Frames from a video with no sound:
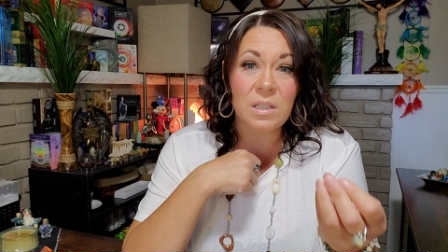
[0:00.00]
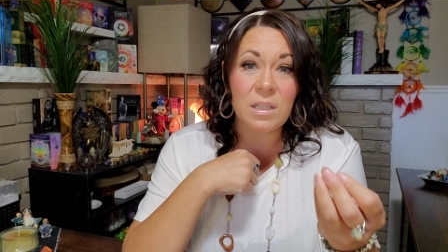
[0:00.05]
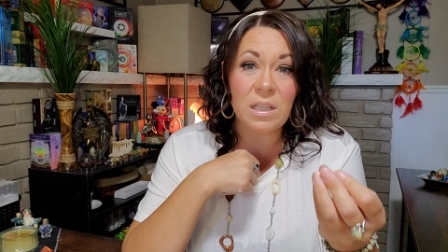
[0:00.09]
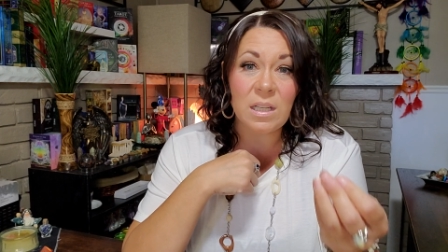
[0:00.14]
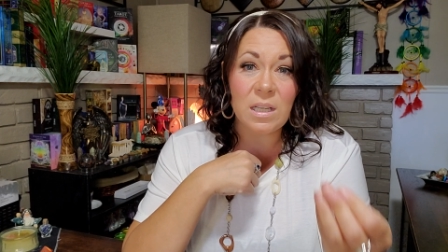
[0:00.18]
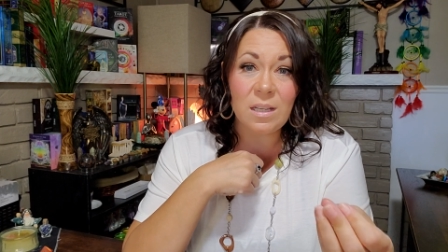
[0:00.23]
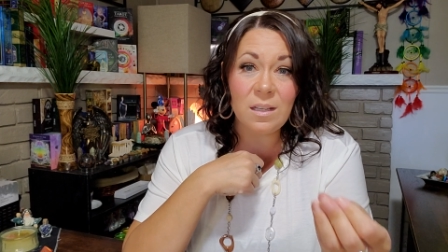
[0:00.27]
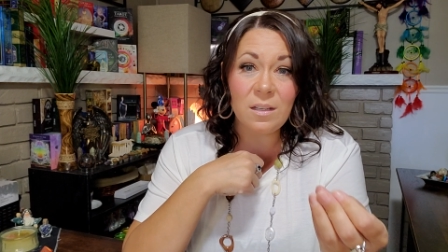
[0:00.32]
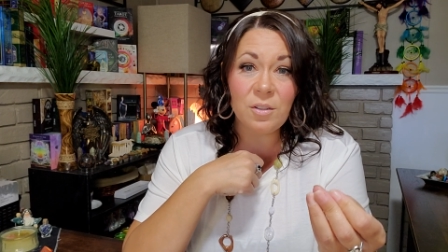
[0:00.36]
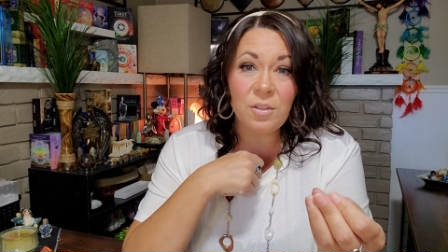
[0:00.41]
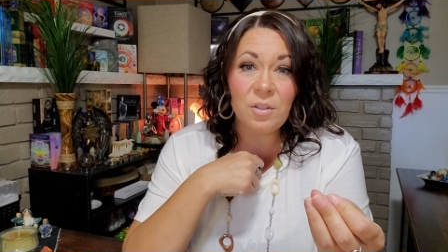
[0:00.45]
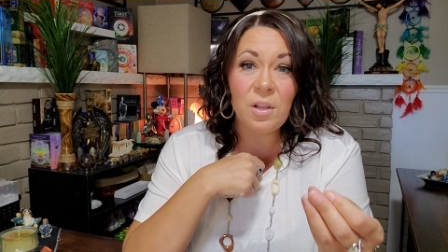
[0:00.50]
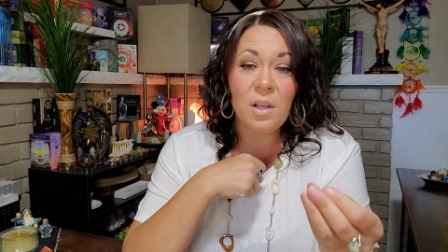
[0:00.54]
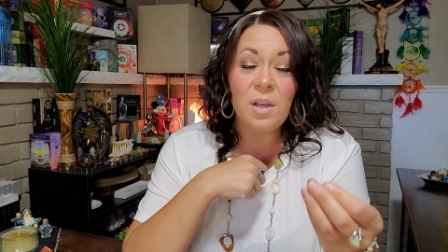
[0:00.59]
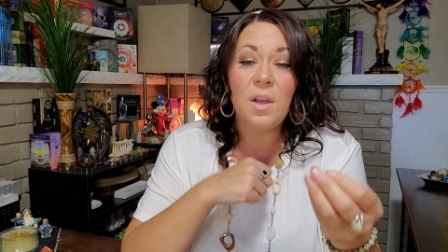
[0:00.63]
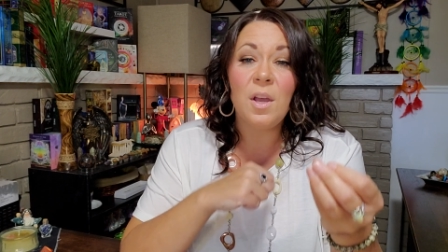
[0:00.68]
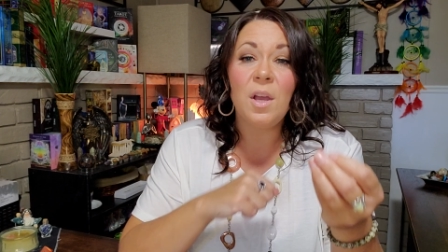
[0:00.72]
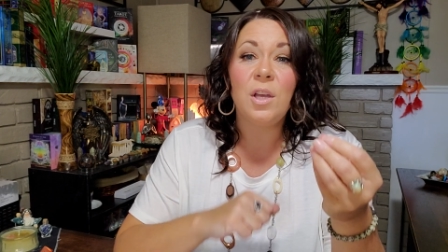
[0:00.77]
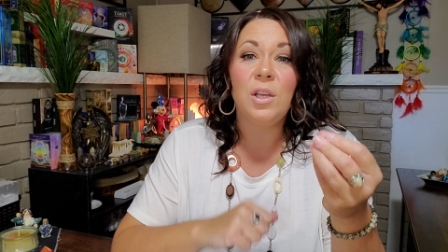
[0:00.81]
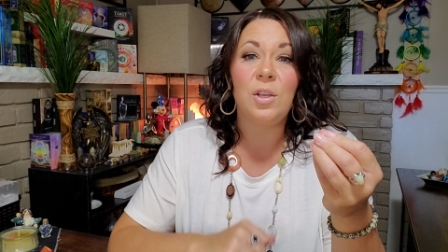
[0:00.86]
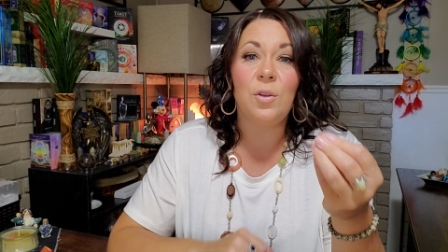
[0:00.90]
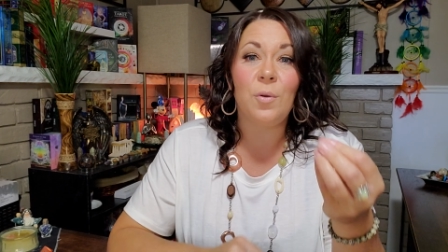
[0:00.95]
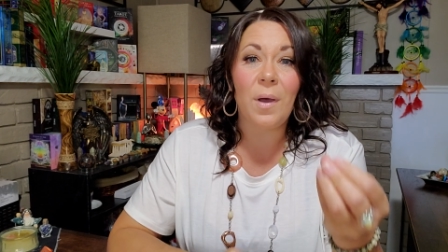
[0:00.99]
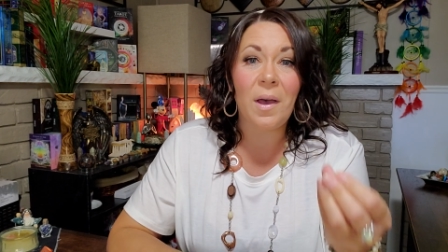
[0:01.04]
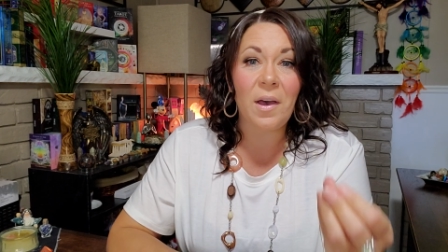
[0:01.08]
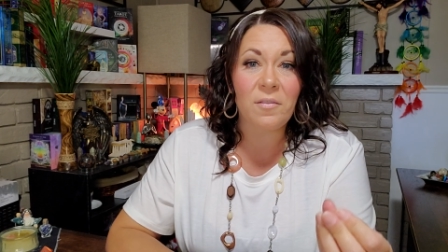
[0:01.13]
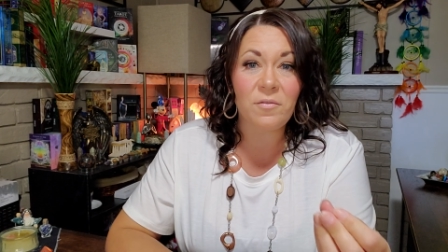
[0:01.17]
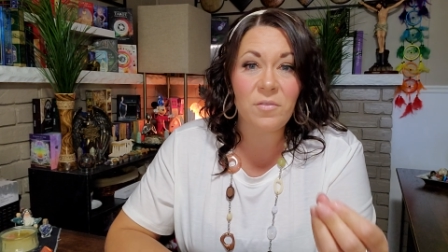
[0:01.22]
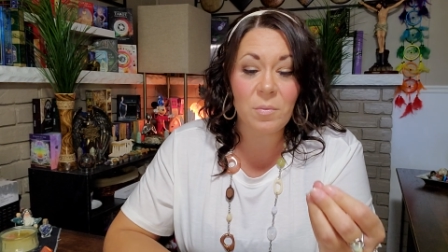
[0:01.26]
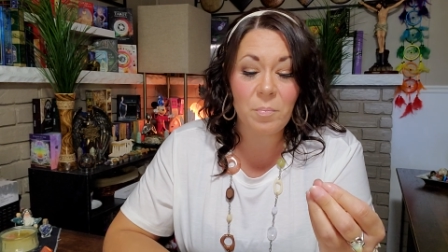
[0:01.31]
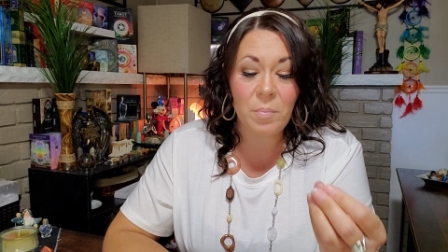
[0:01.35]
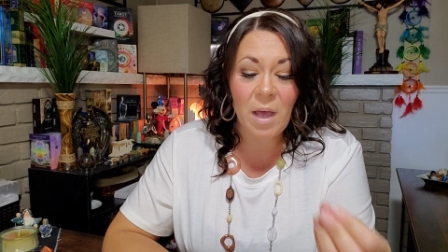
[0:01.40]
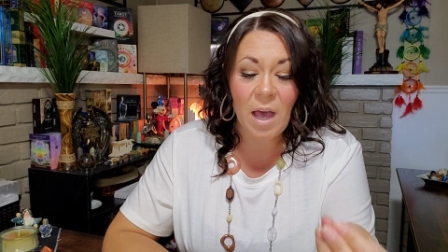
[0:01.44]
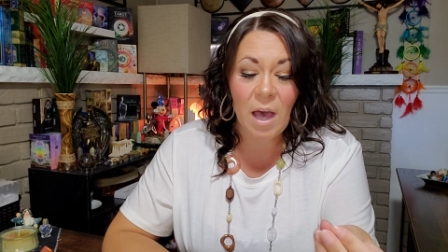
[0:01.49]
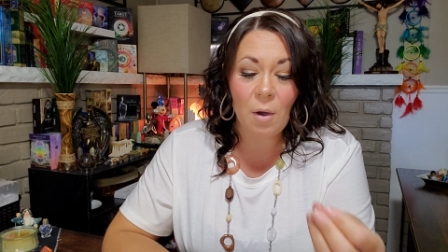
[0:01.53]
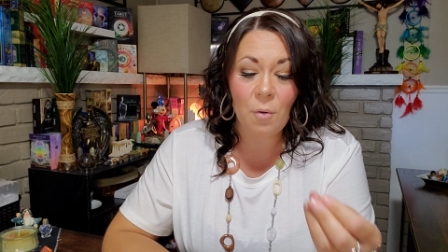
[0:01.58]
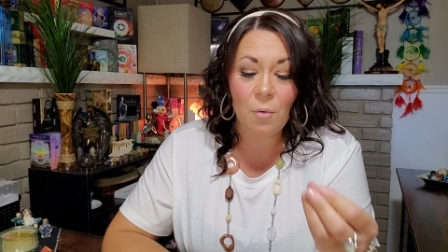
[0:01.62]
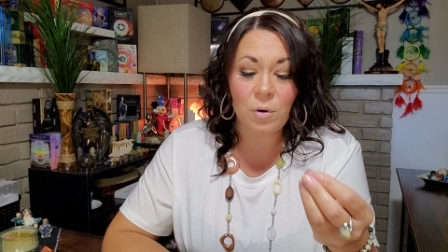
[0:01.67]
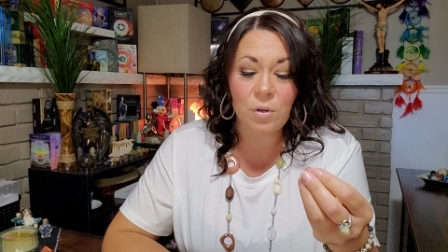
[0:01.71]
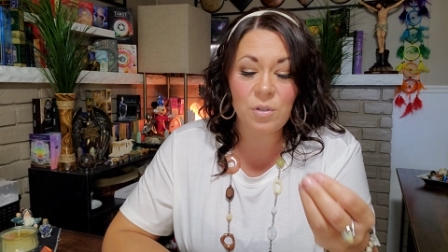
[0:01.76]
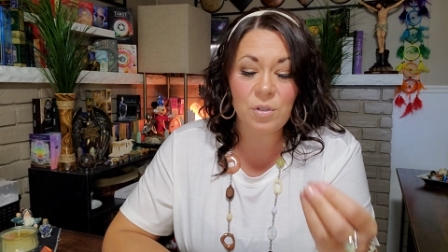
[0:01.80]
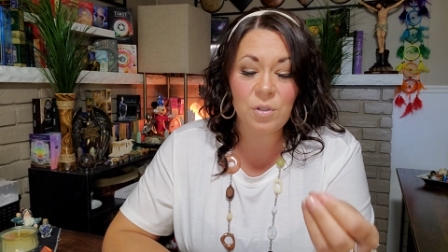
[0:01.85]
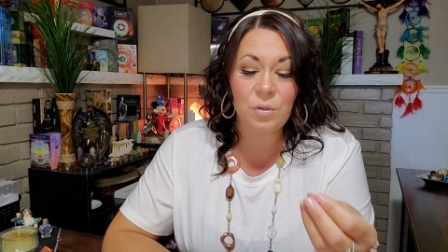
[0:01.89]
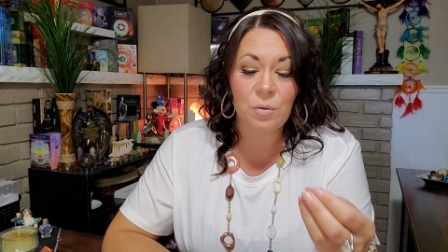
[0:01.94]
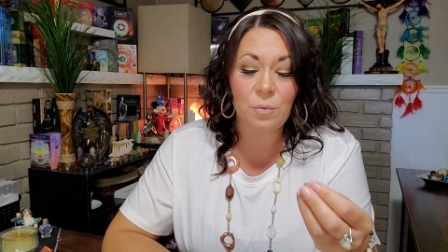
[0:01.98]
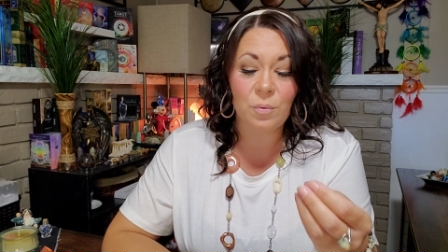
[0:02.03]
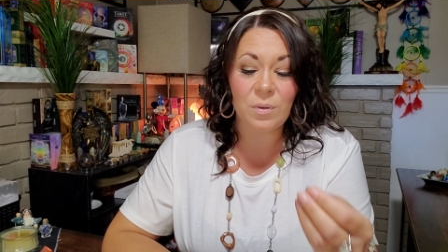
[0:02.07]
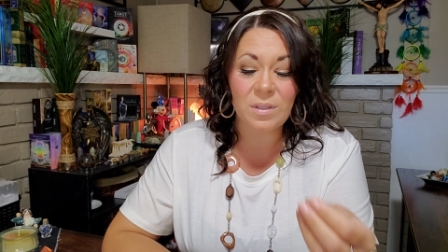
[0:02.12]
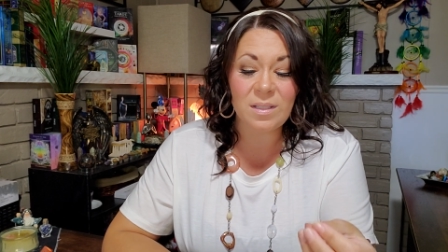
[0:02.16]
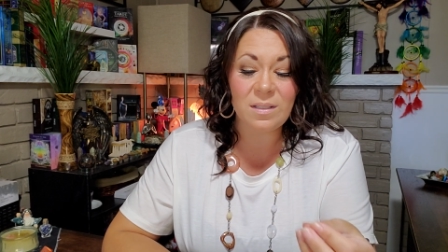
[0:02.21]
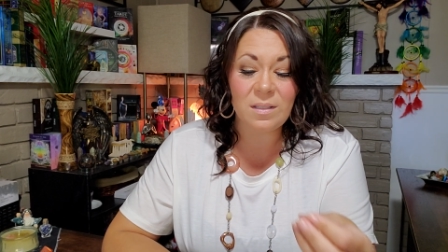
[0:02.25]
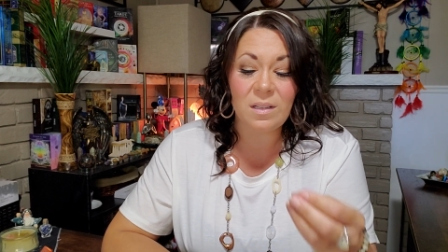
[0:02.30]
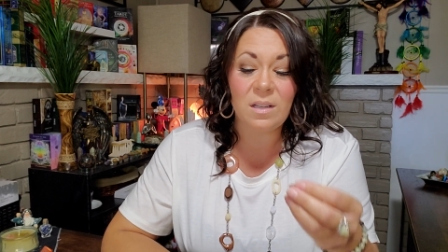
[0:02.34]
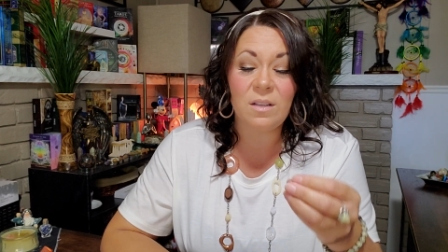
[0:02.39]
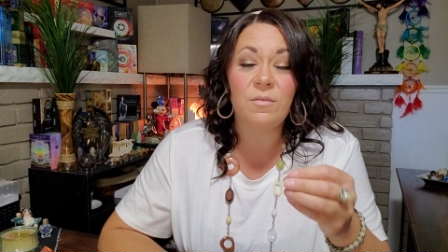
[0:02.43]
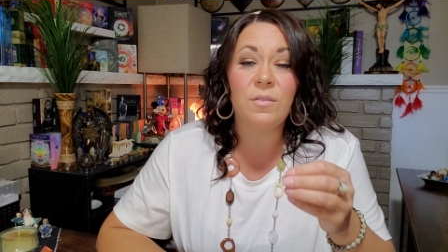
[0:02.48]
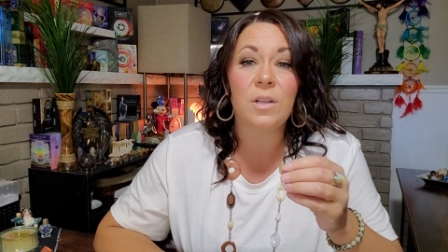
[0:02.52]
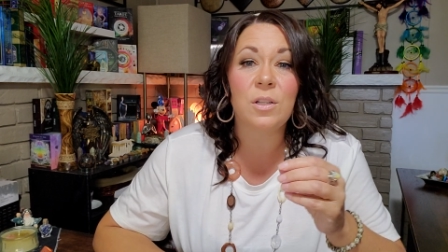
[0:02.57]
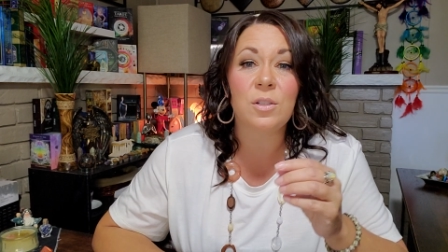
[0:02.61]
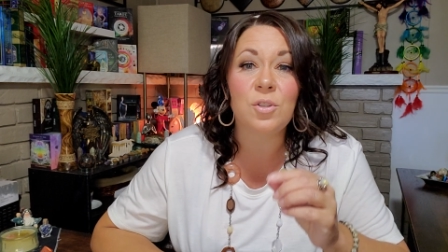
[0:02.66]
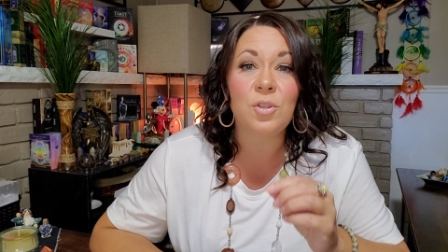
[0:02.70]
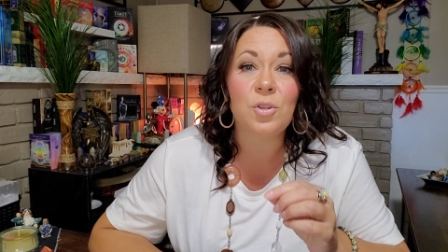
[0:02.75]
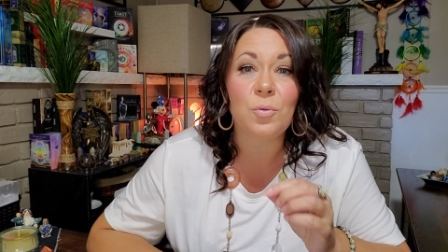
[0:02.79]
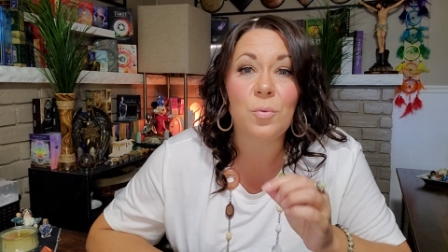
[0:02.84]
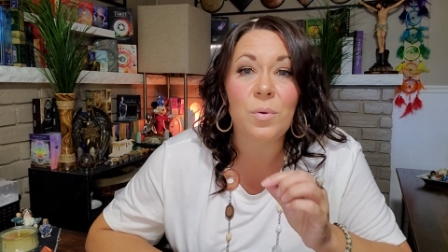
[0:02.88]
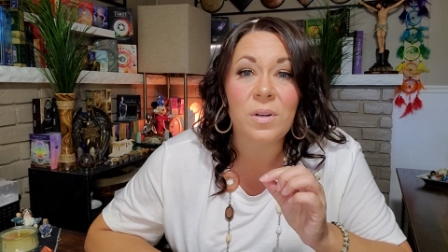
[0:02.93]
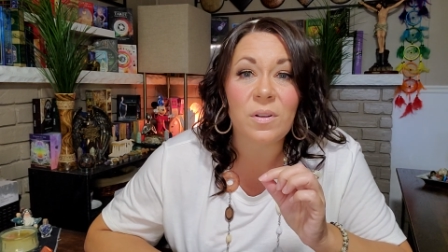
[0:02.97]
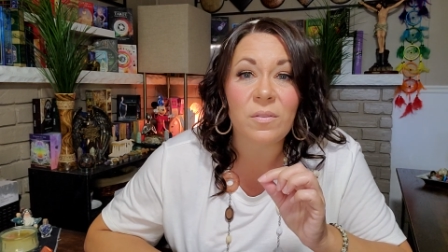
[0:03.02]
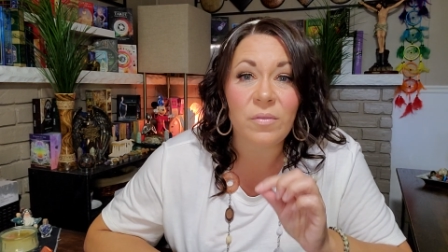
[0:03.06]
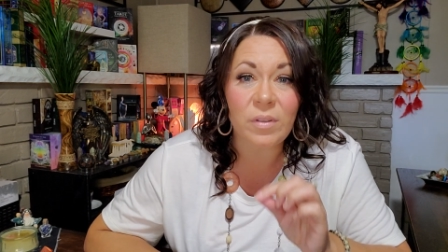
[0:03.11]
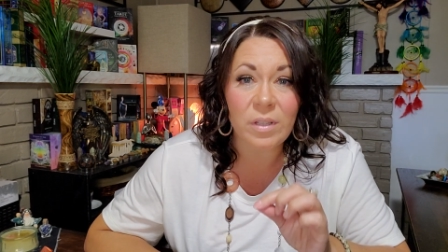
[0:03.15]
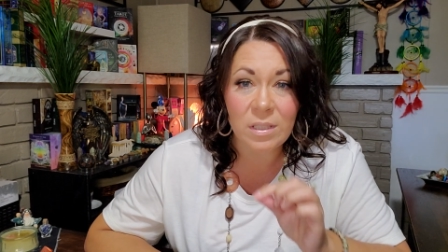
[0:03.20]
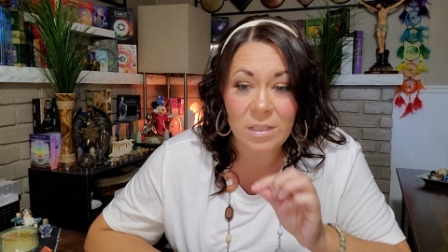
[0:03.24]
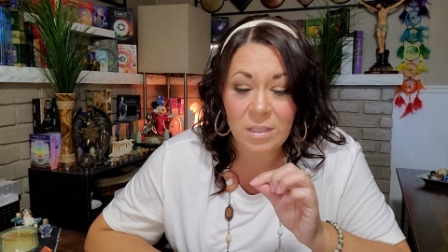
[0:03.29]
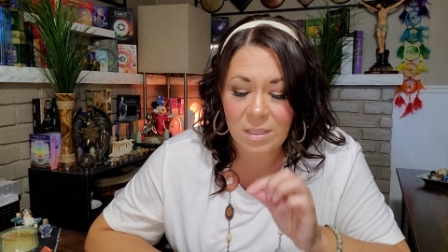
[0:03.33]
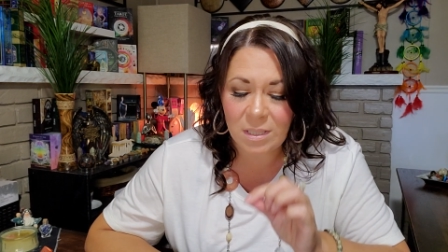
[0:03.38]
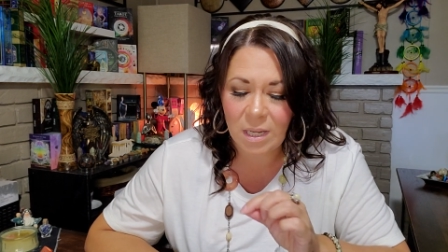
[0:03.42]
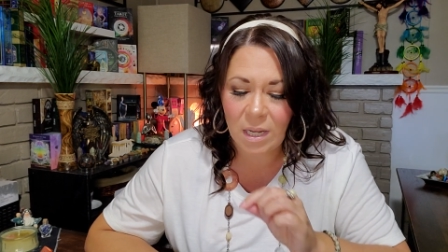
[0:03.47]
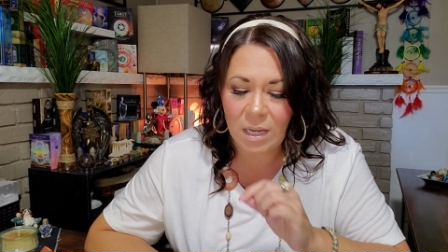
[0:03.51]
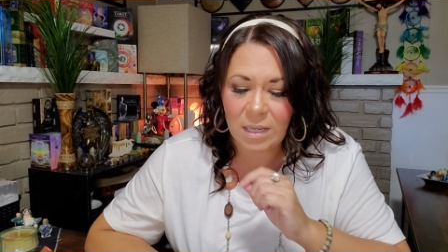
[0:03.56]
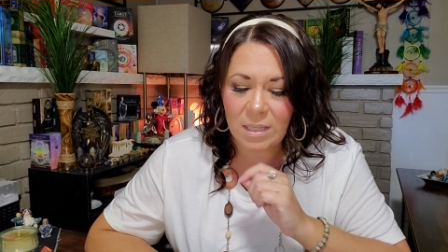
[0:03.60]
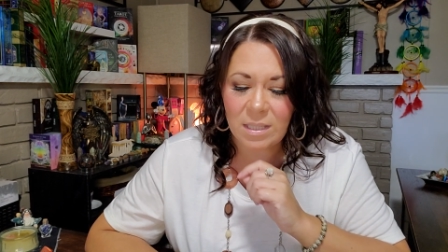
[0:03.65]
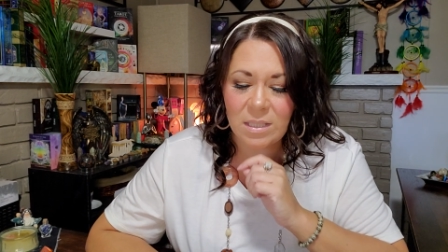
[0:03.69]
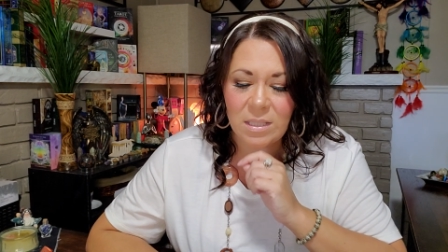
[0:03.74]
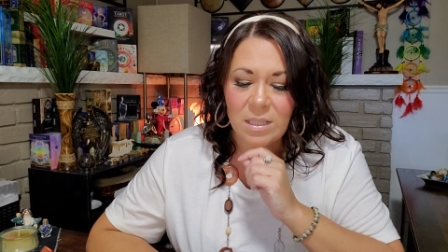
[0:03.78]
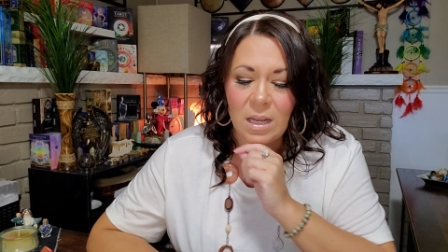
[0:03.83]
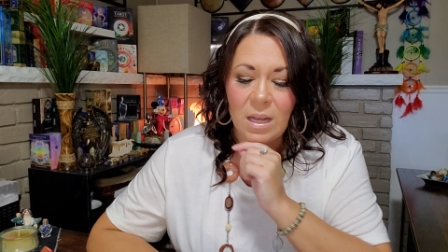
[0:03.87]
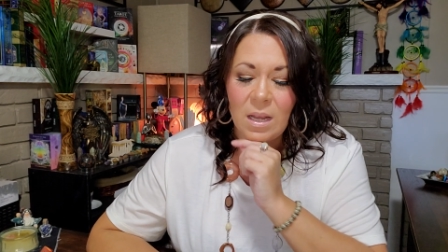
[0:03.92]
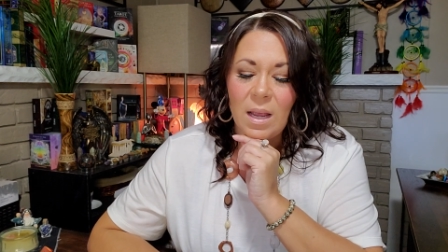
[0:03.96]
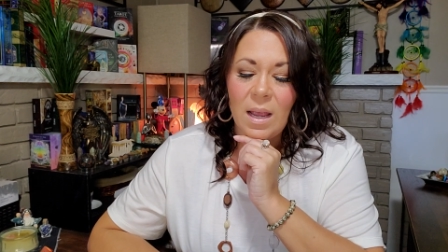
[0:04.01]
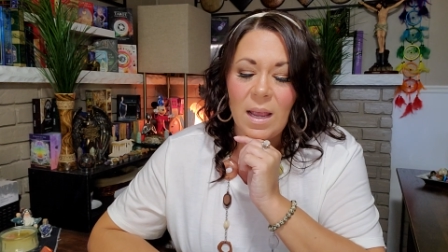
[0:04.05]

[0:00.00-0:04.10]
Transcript: to heal. You have the power to receive intuitive insights